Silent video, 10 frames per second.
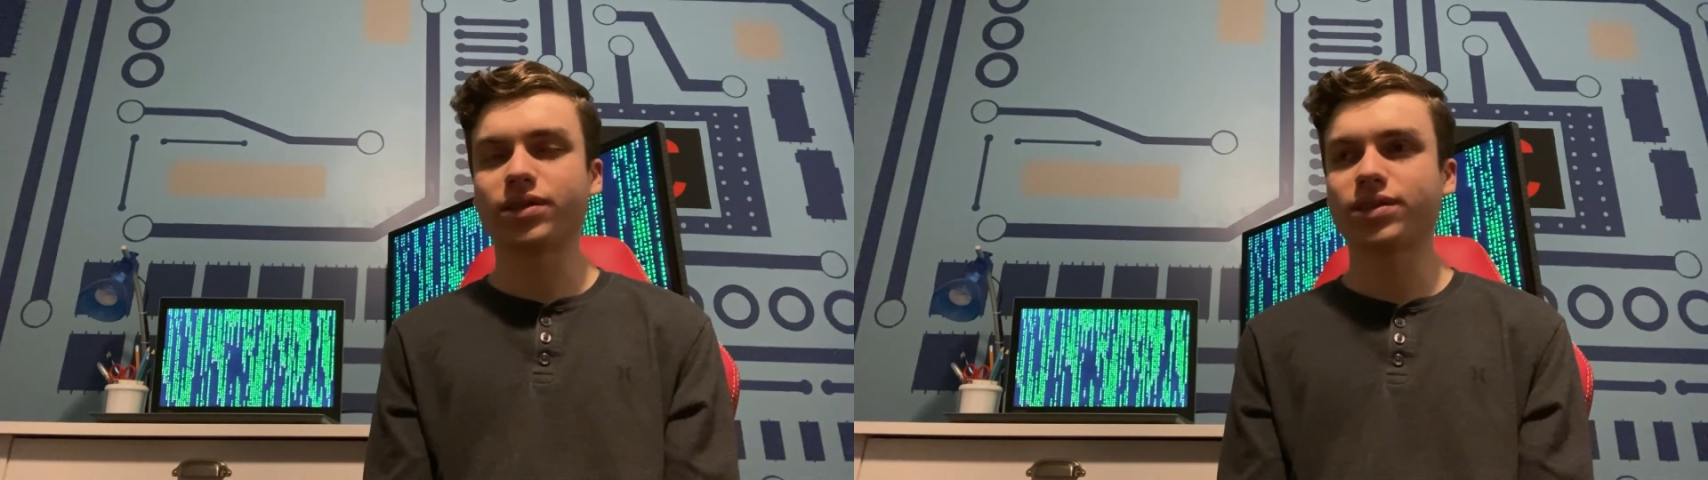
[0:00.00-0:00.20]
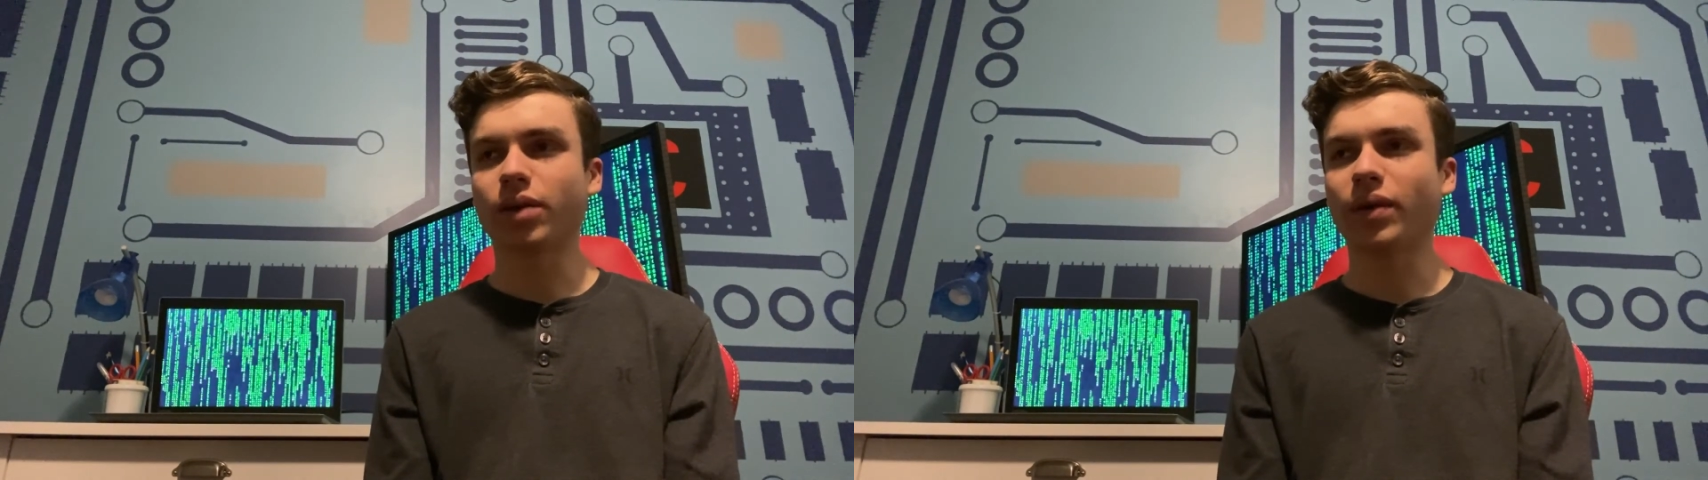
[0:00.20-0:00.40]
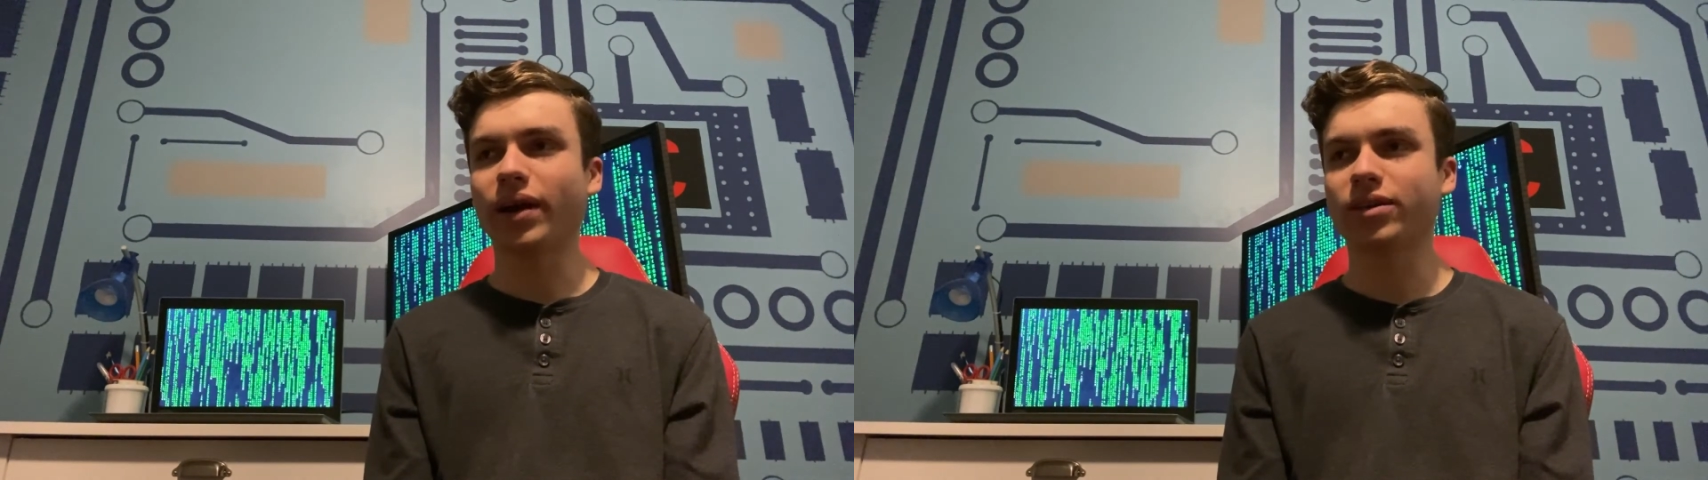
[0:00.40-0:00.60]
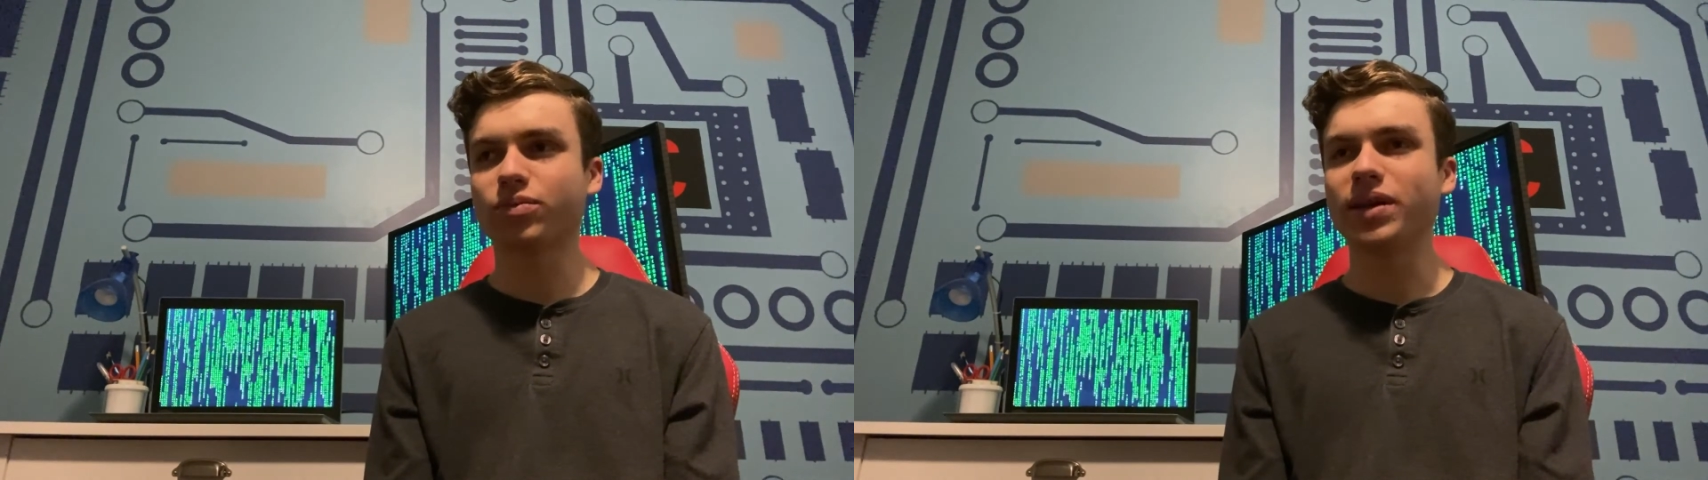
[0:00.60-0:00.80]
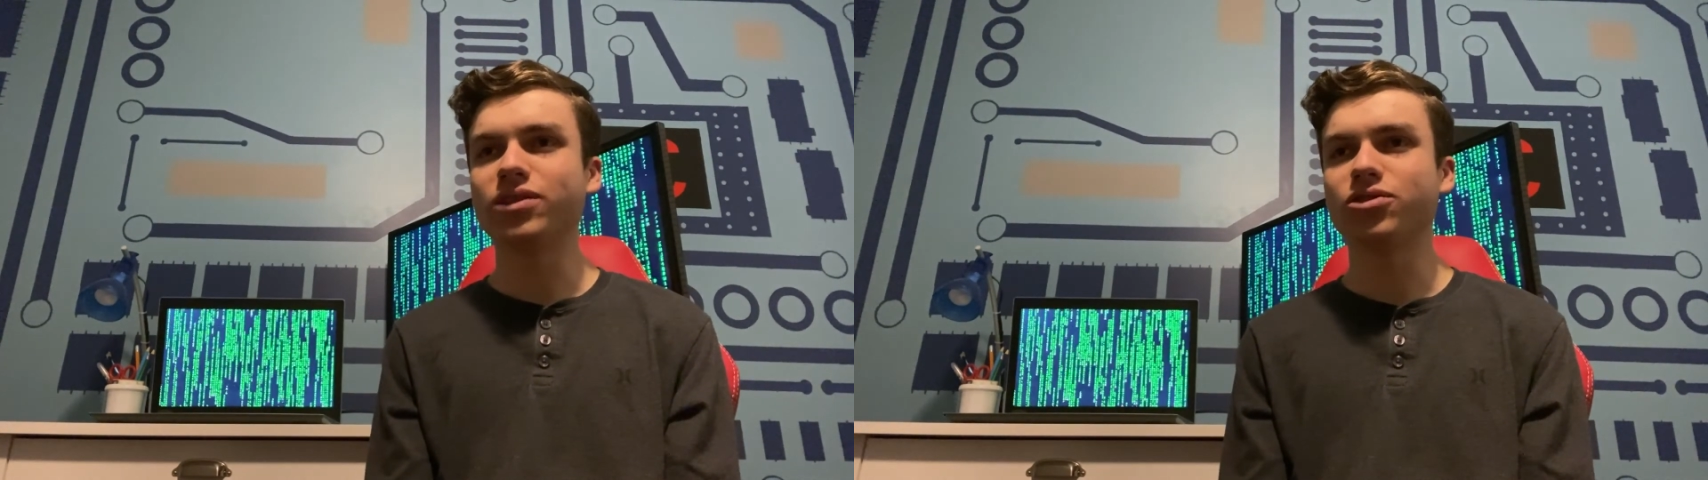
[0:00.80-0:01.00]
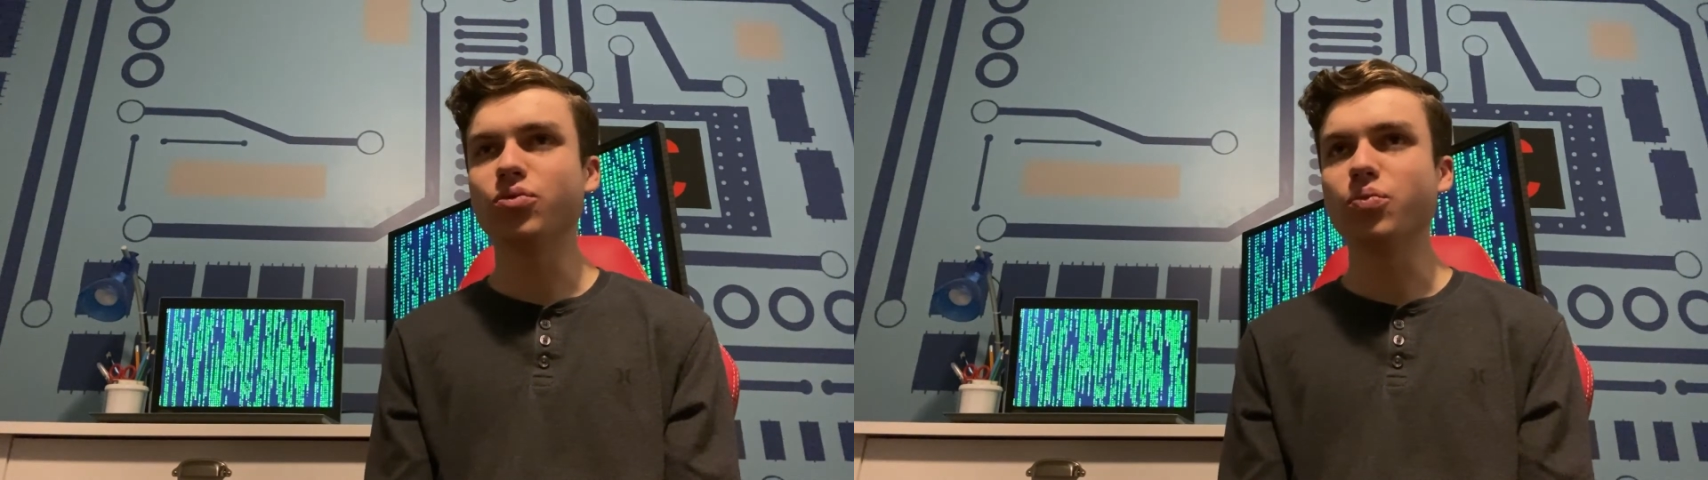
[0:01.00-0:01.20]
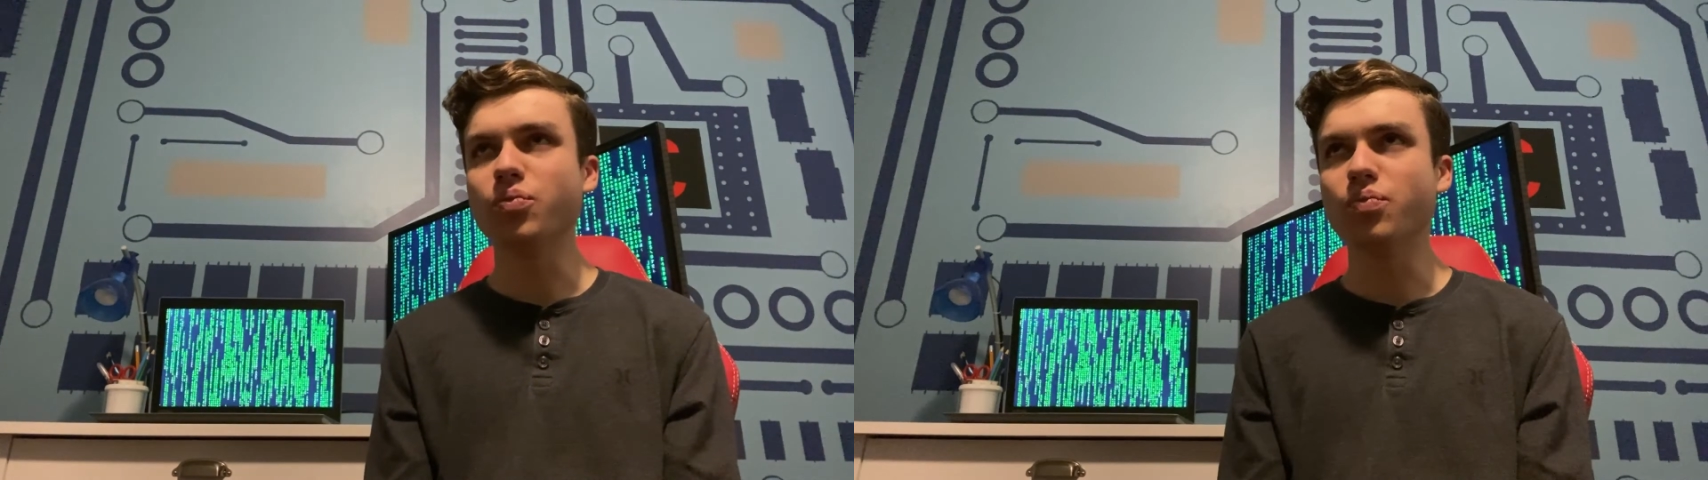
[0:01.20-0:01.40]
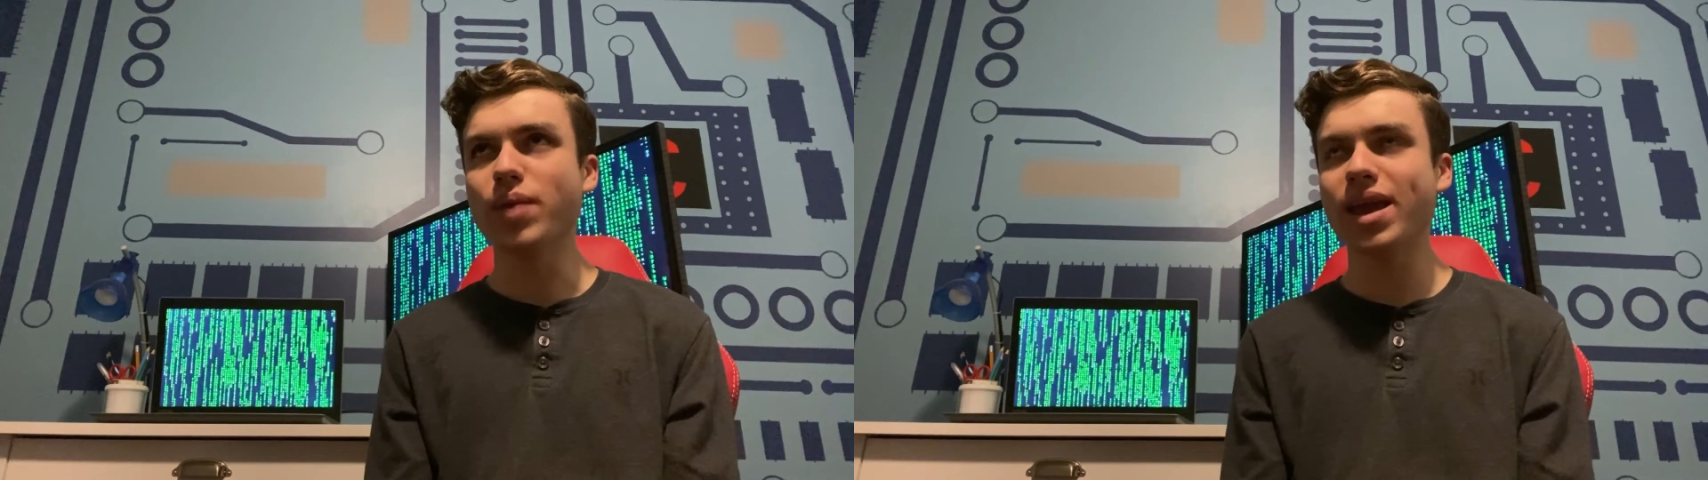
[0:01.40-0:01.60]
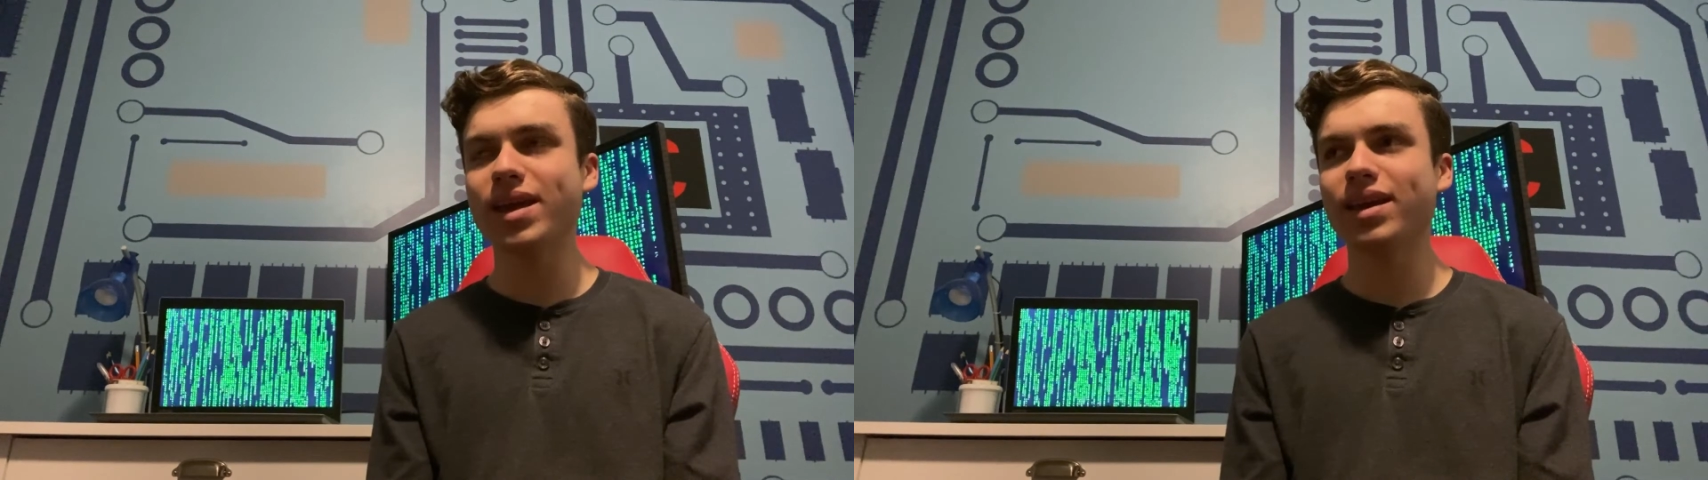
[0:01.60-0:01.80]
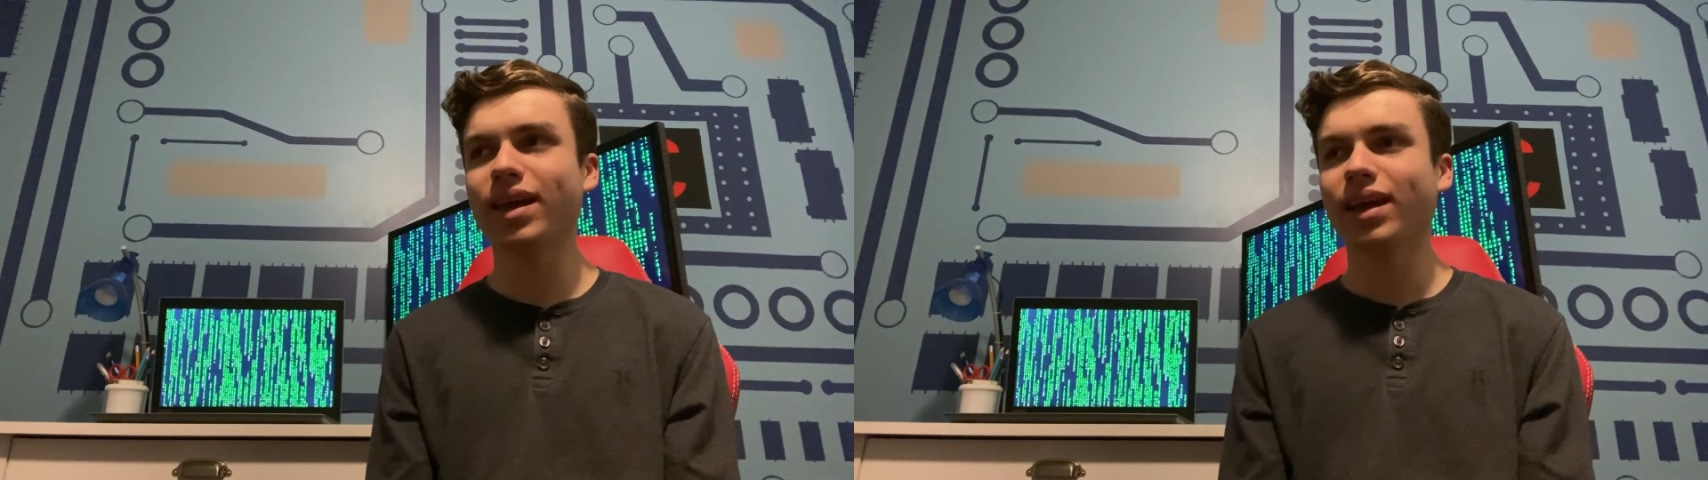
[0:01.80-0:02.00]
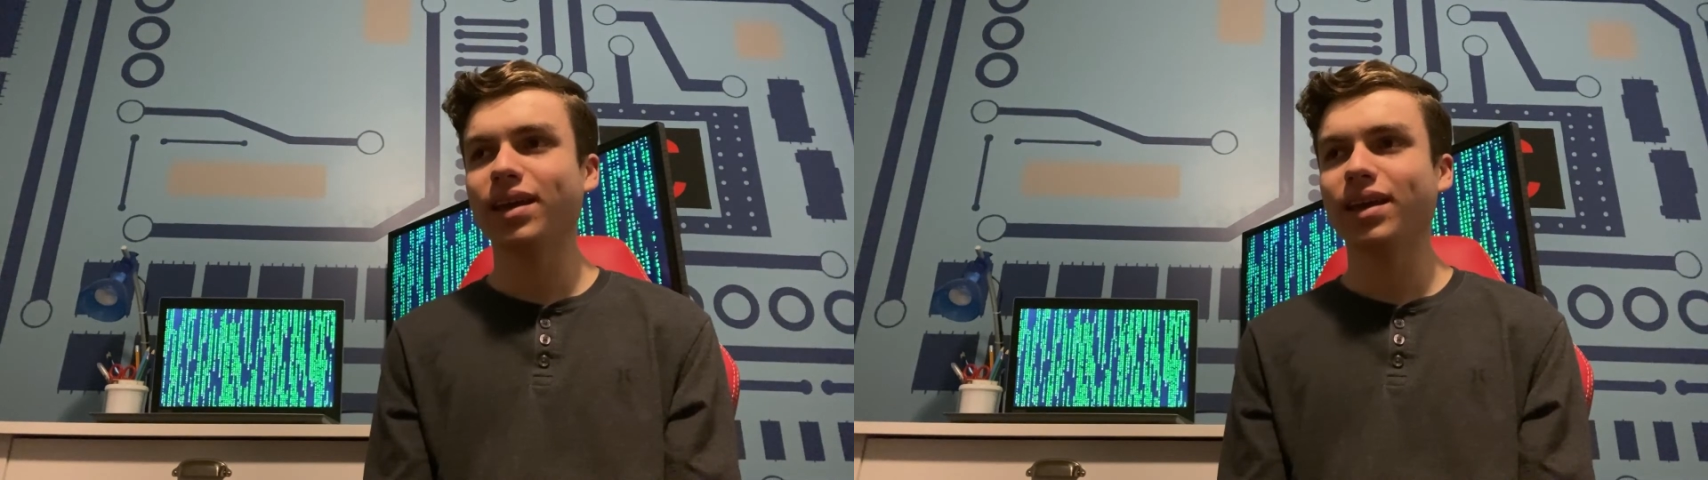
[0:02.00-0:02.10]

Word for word: some ISPs, you may